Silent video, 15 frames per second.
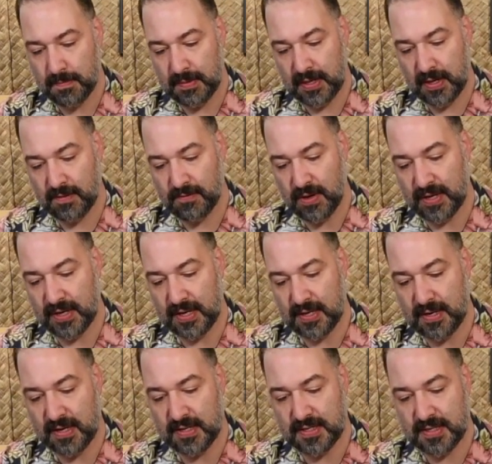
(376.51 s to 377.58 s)
Be careful not to get
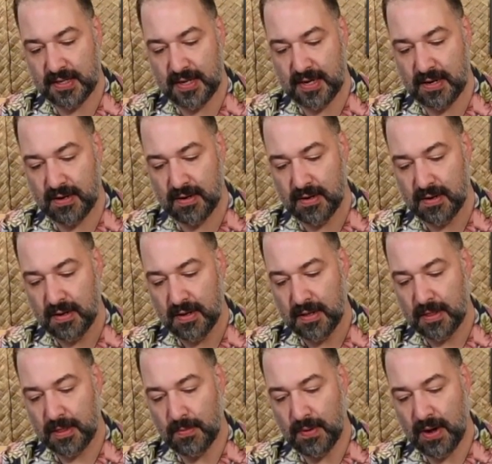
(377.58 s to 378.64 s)
dust in there.
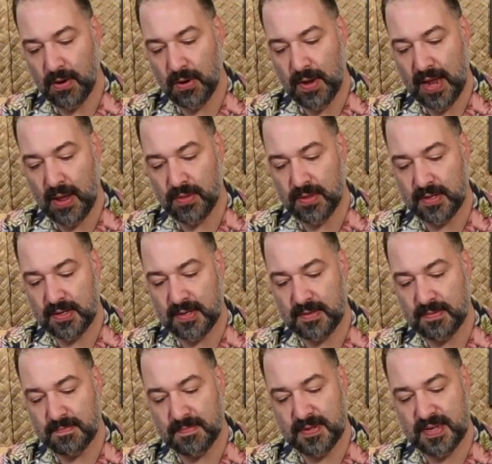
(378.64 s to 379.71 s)
Though I don't know how the
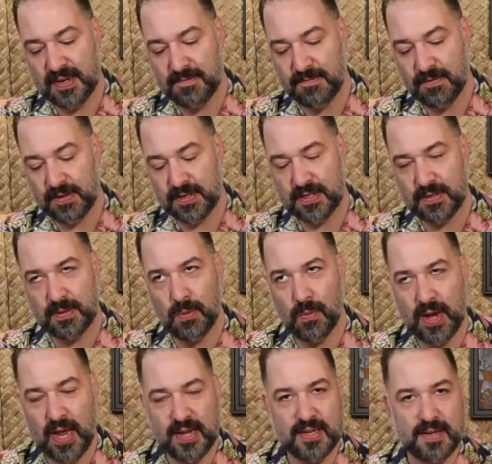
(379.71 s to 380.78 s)
different,
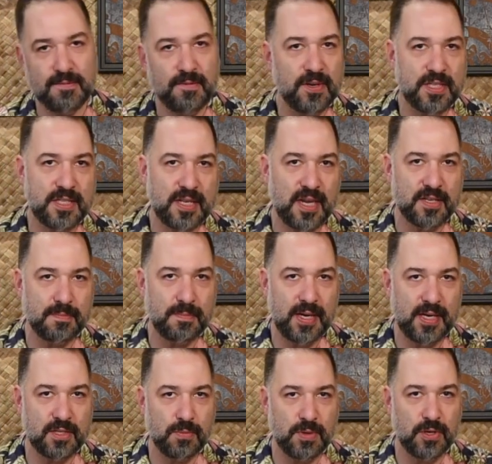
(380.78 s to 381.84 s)
what kind of difference dust
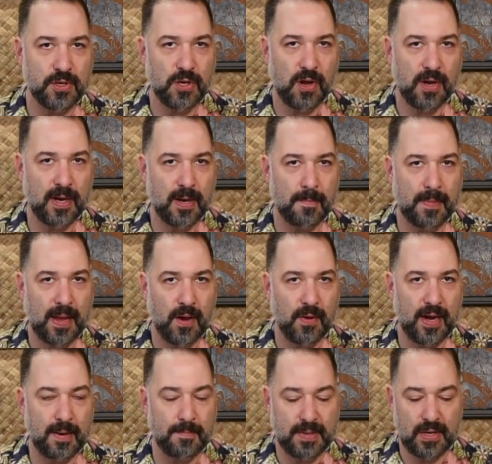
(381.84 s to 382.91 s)
makes when you're talking
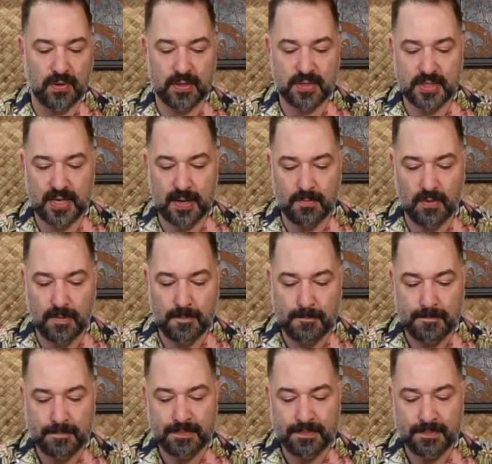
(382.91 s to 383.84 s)
about a mirrorless camera.